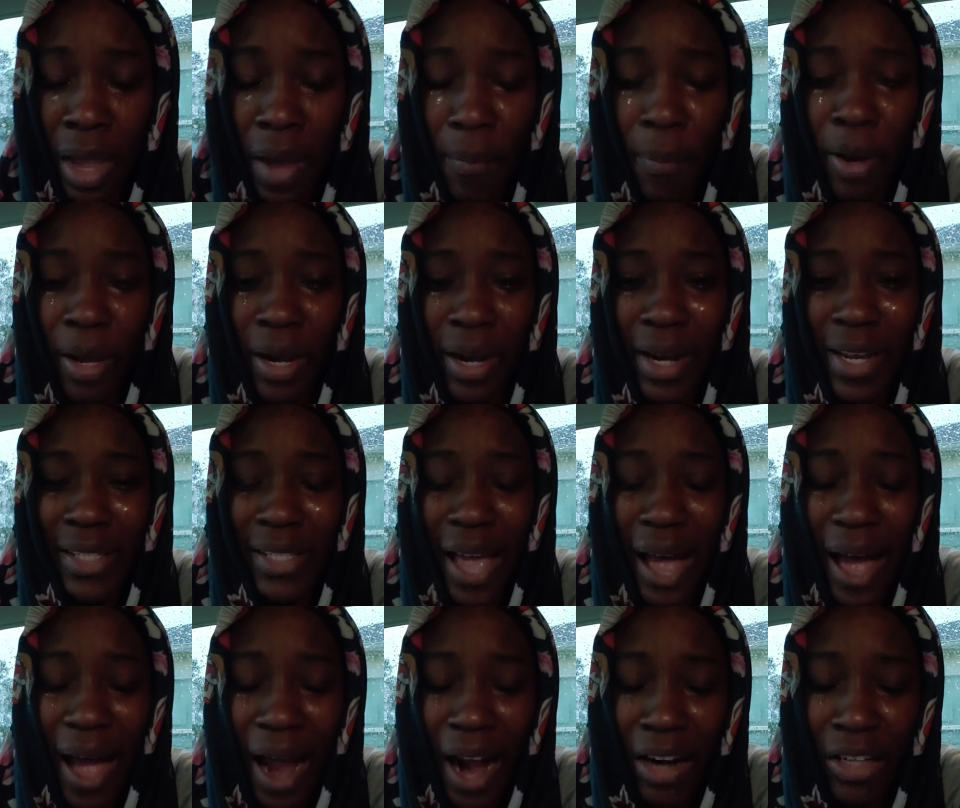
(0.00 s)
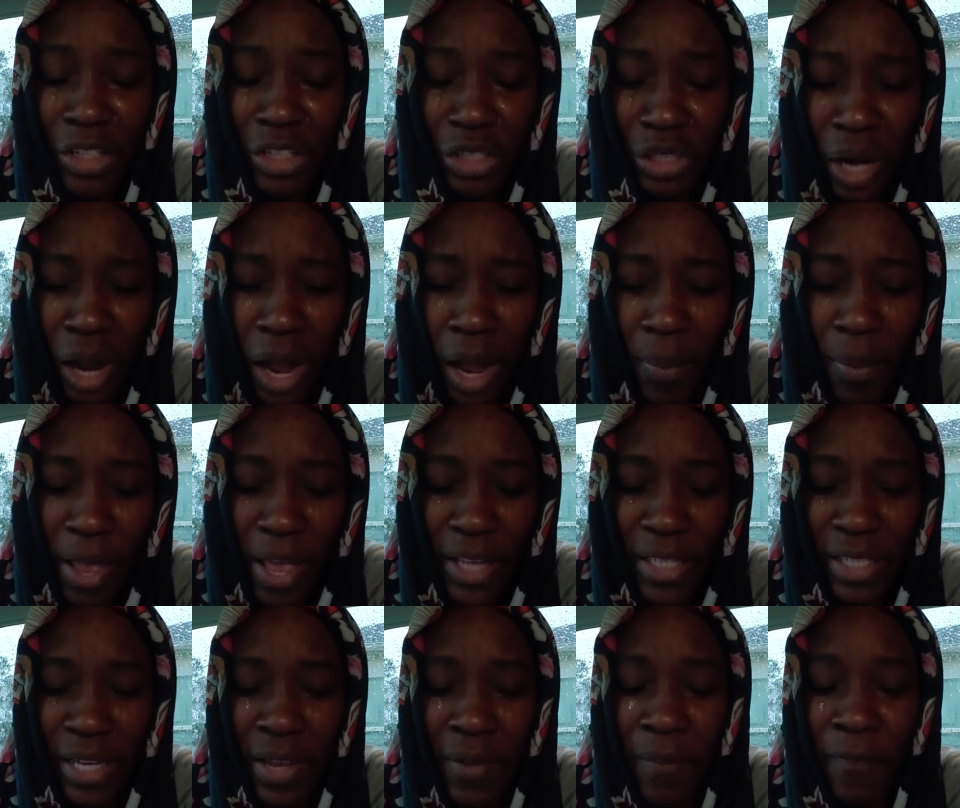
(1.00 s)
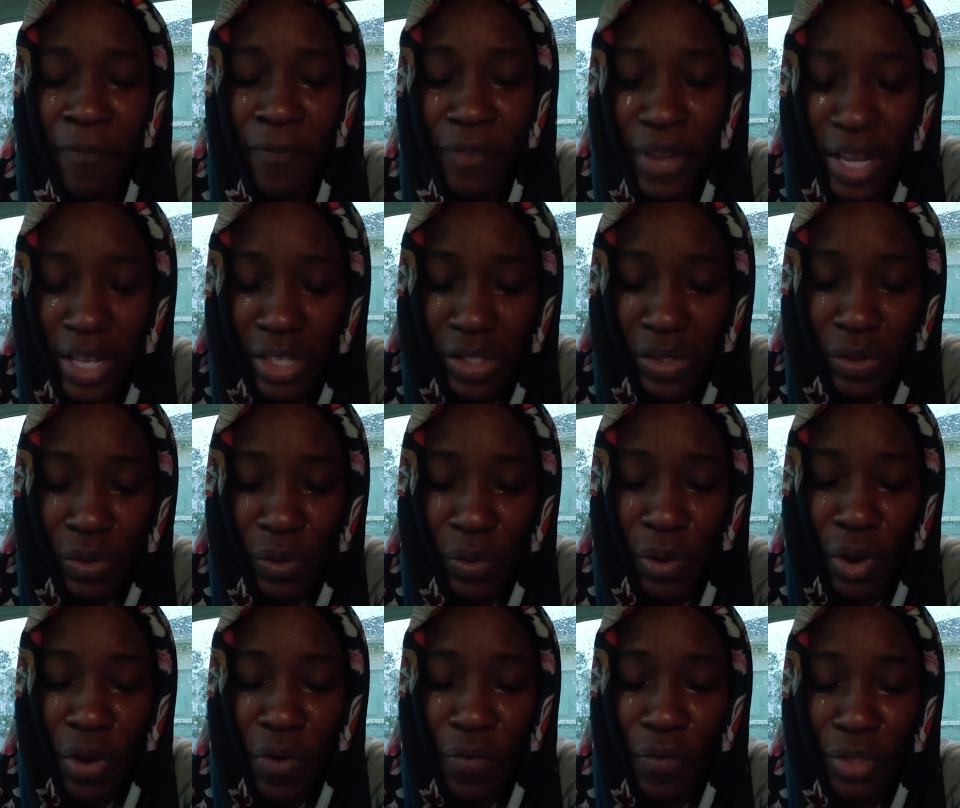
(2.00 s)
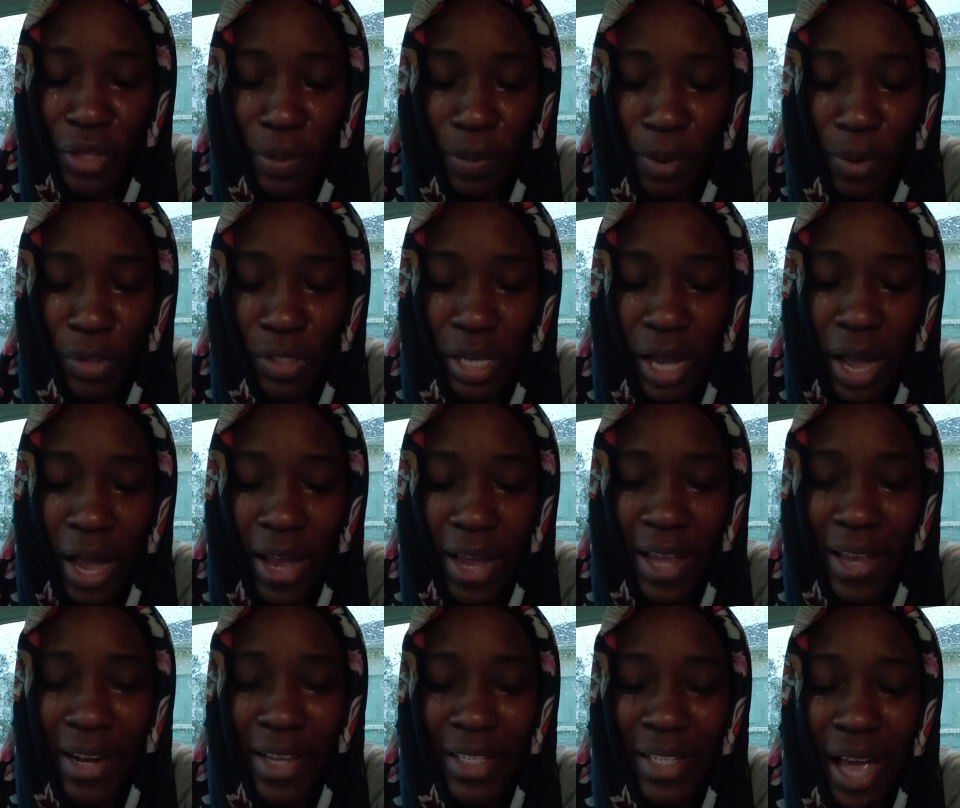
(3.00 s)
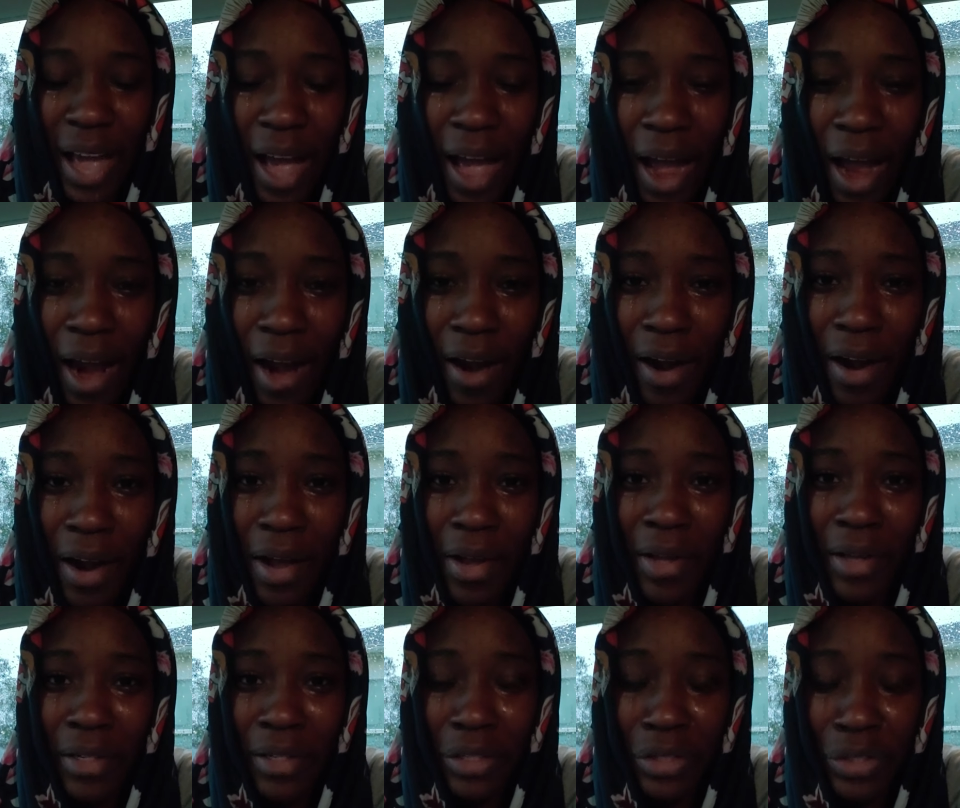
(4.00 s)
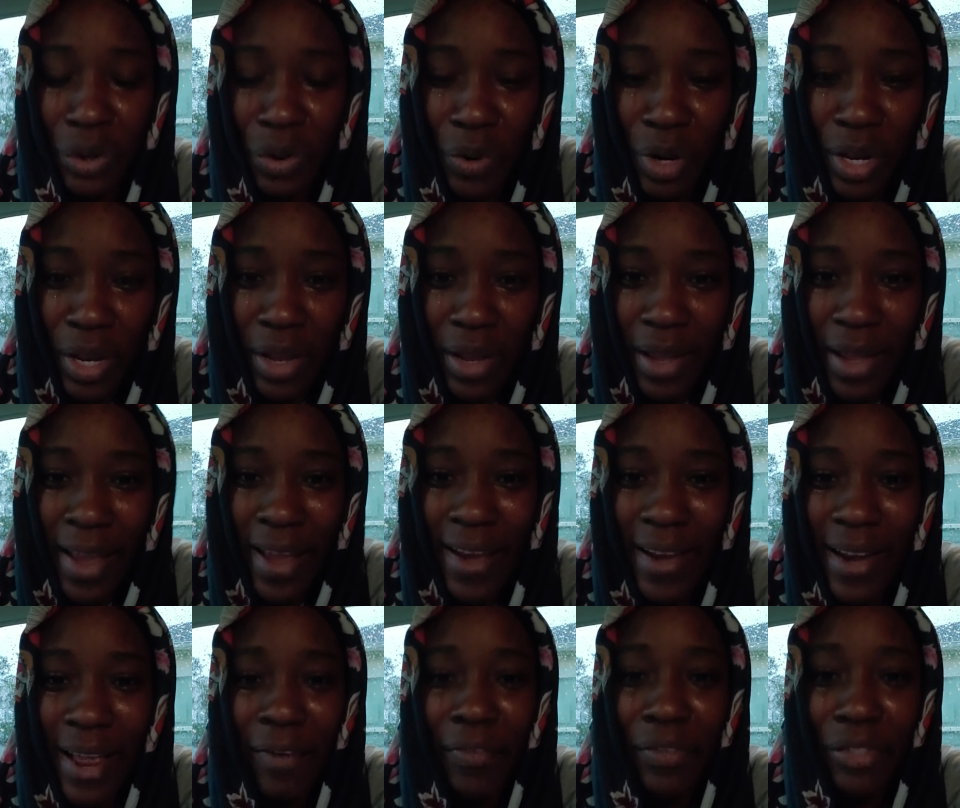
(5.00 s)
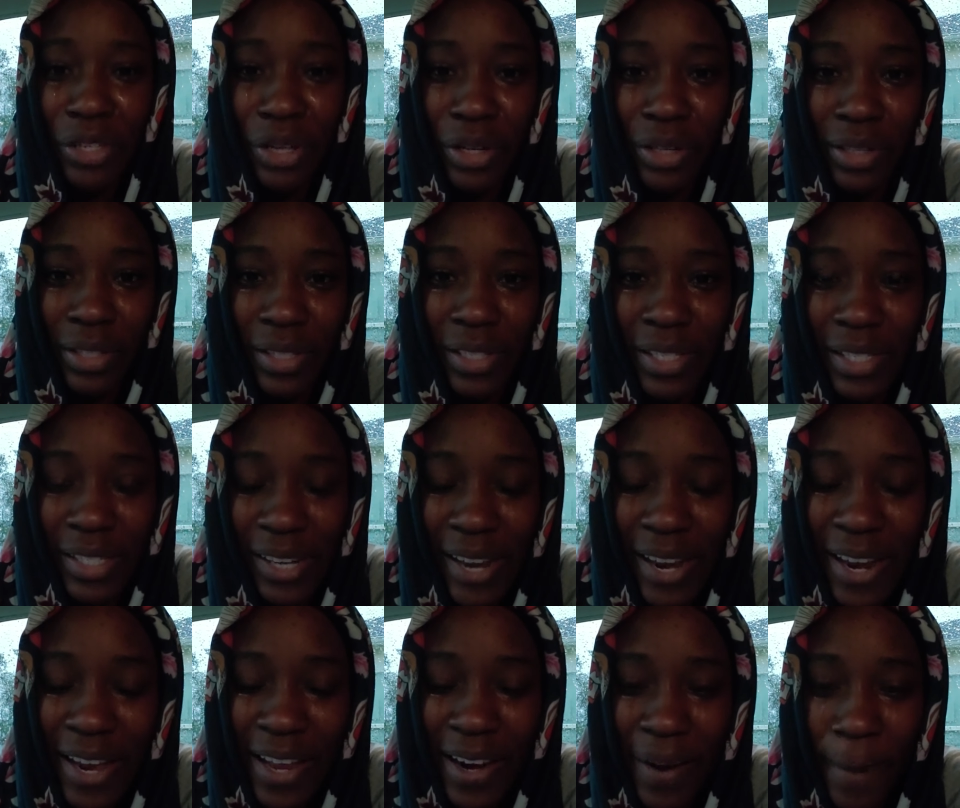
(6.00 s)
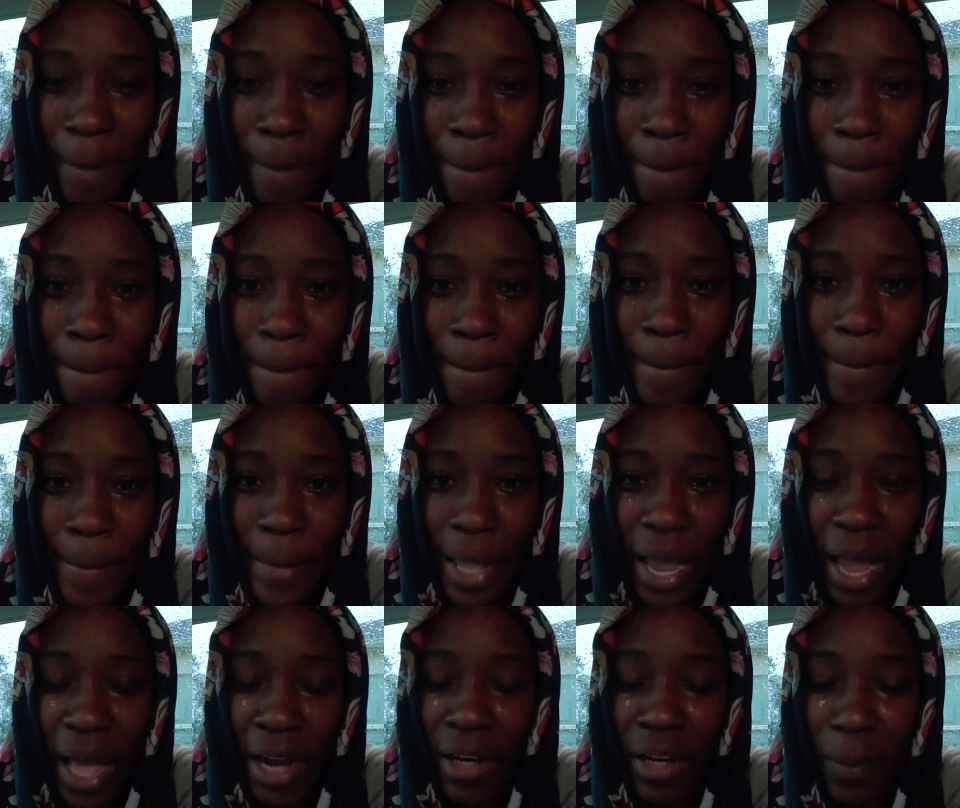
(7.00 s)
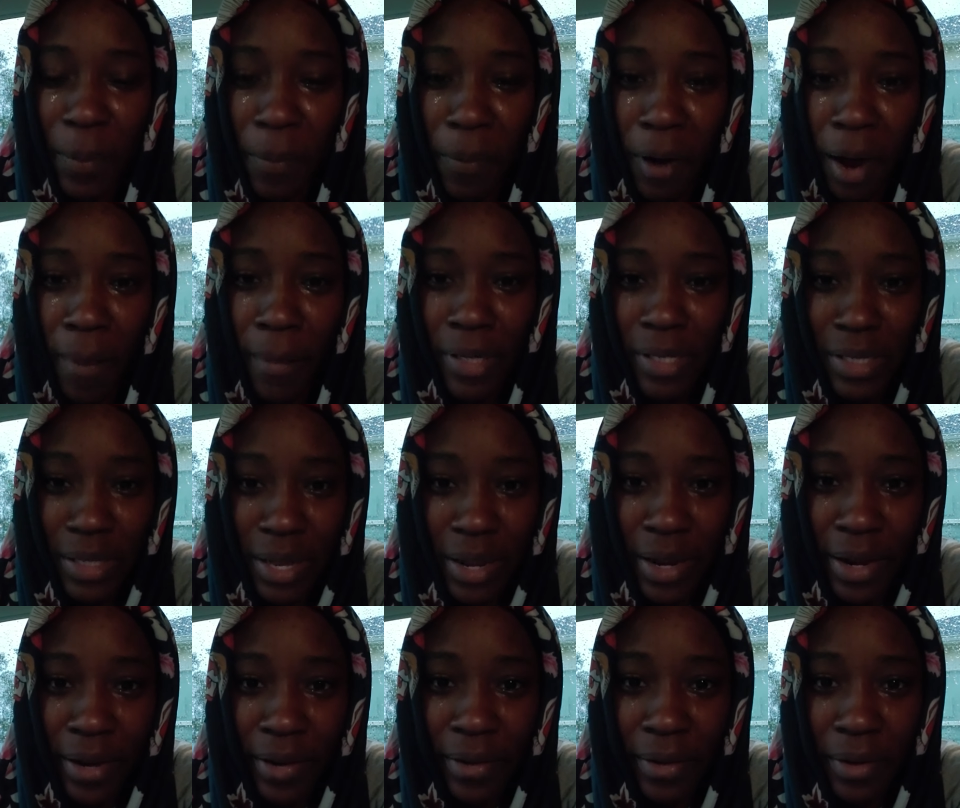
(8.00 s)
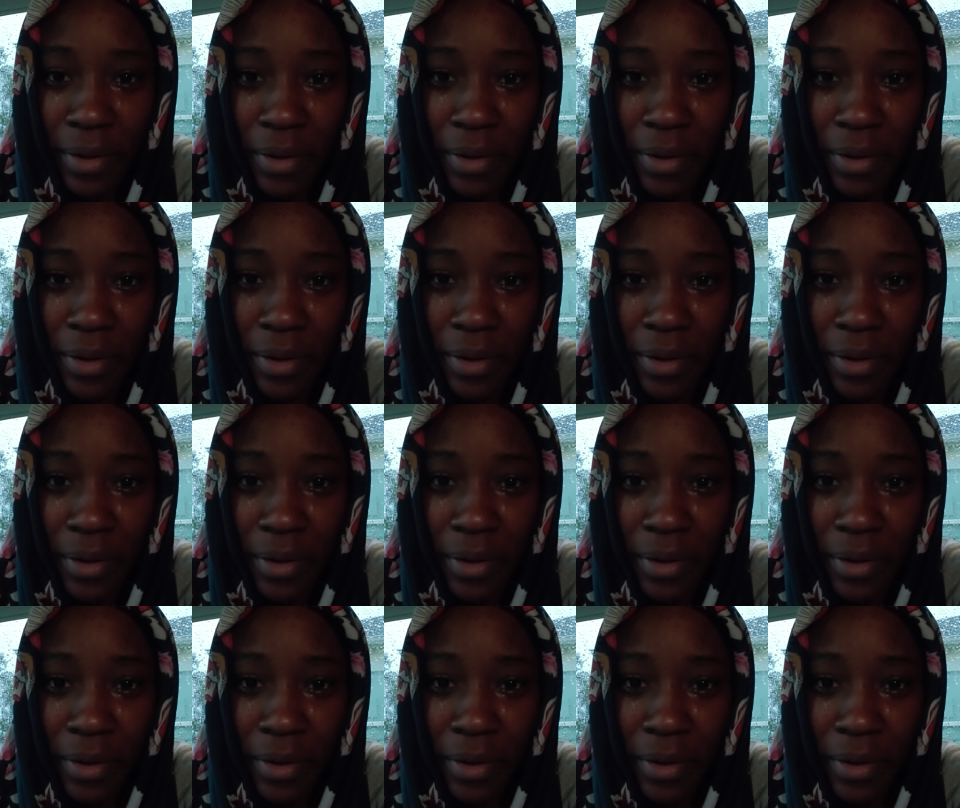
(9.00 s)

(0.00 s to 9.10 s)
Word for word: But it is our job as a vessel for the Most High. It is our duty. He never took the sin out of the promised land.